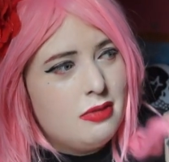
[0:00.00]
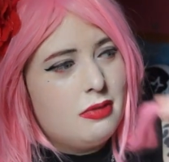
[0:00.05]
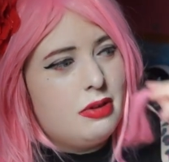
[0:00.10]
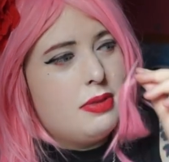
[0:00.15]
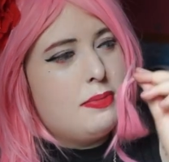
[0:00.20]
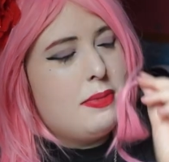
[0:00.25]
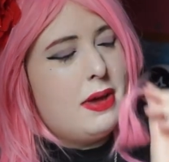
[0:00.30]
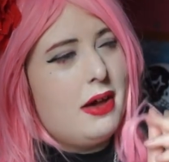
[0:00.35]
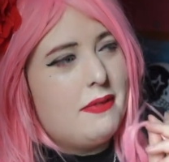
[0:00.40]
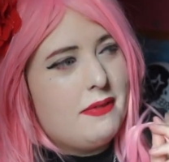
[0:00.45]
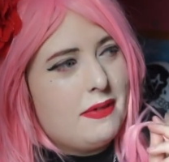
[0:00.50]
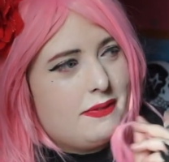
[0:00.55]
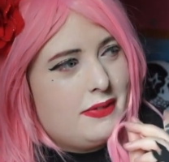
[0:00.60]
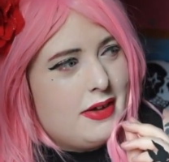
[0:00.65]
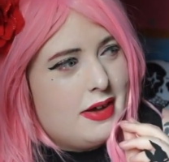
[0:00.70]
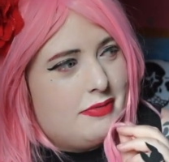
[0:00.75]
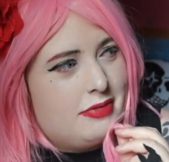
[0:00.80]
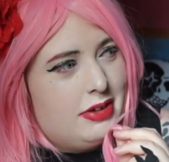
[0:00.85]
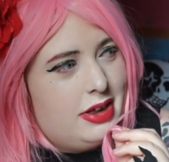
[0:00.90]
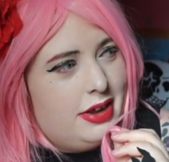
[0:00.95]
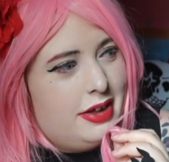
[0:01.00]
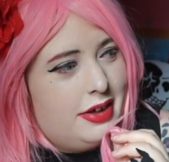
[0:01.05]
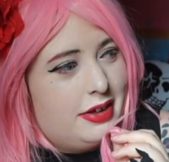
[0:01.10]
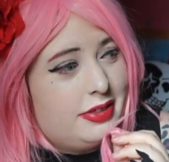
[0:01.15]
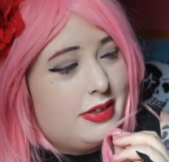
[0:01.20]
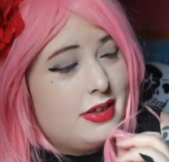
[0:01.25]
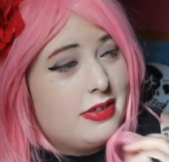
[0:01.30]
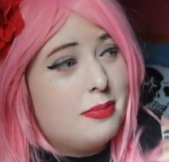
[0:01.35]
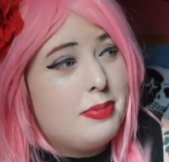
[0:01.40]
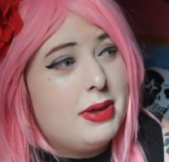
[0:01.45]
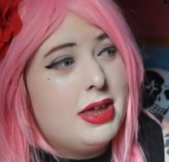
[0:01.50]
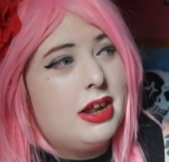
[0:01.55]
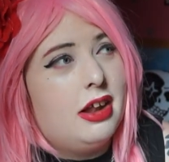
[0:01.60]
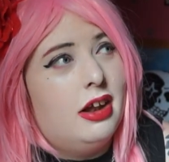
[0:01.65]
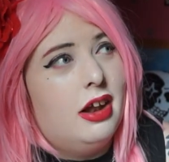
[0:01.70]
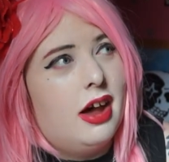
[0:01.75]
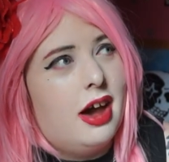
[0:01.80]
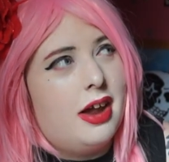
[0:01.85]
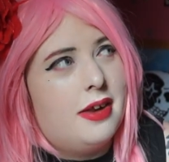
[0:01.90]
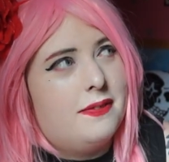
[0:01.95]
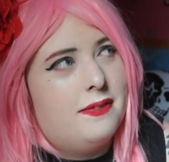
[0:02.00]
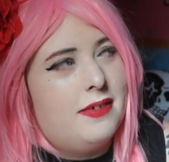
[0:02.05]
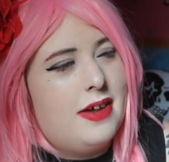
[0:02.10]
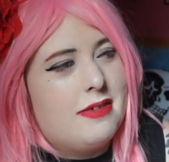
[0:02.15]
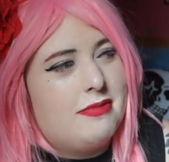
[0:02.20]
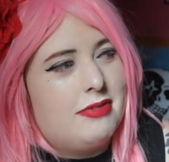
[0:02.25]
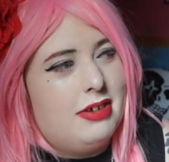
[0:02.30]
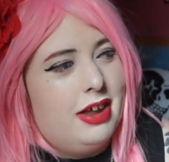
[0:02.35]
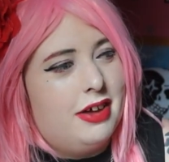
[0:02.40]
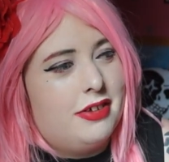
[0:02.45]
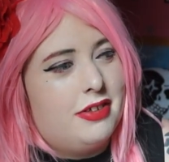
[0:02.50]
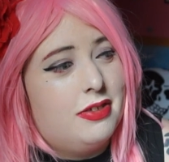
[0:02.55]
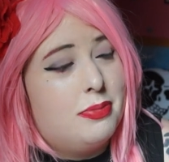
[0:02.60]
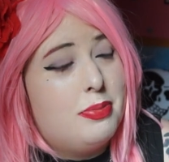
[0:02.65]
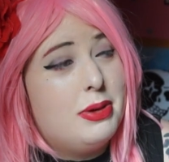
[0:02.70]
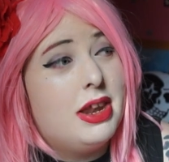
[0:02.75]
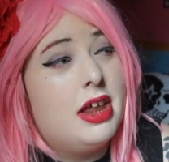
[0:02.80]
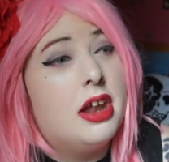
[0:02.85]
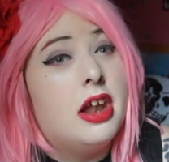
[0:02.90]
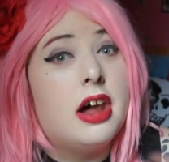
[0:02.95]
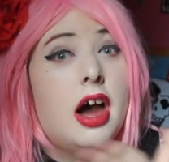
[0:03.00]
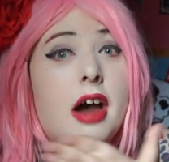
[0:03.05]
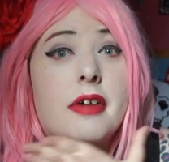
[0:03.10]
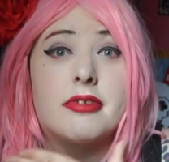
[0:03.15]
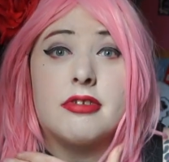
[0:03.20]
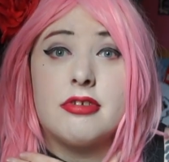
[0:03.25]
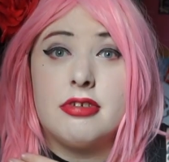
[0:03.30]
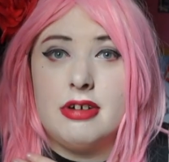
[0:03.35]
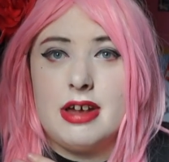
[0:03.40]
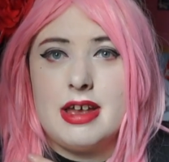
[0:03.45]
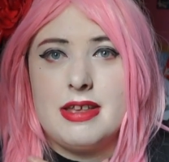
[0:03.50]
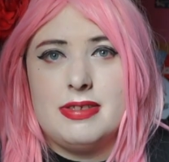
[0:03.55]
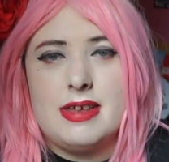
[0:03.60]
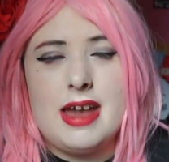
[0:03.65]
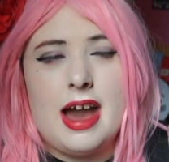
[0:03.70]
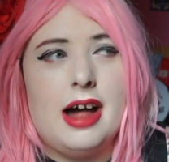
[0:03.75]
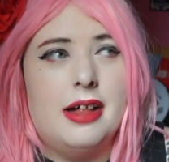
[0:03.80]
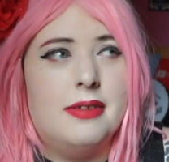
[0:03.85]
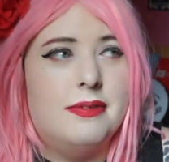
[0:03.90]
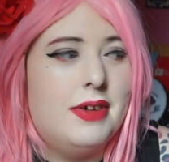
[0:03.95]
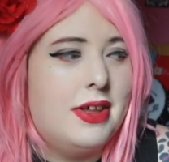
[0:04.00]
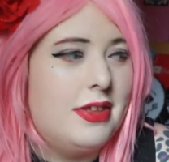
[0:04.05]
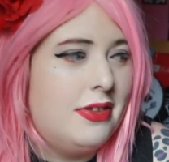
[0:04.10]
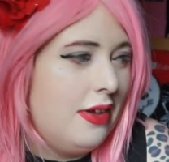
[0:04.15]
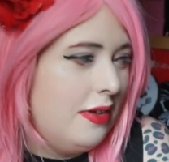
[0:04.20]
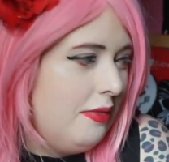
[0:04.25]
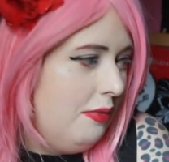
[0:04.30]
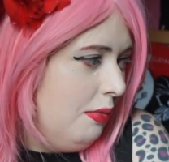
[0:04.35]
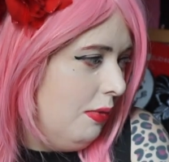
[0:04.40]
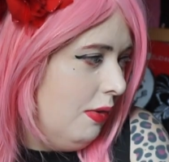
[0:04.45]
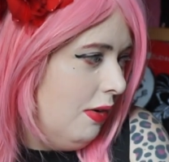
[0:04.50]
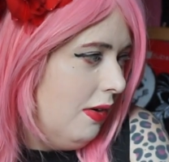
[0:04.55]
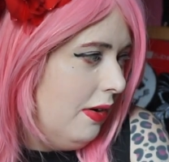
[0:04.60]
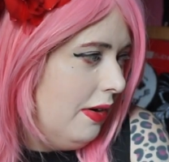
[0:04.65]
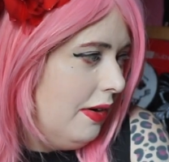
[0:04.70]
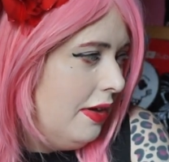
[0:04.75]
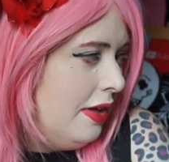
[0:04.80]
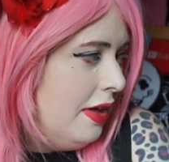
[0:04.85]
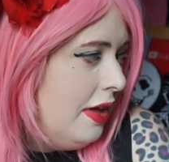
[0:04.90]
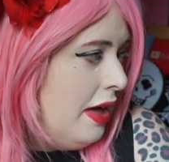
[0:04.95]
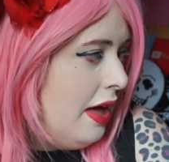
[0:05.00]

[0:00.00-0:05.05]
What's my other favorite look? There's been a lot of favorite looks. There's been a lot of crazy outfits I've wore.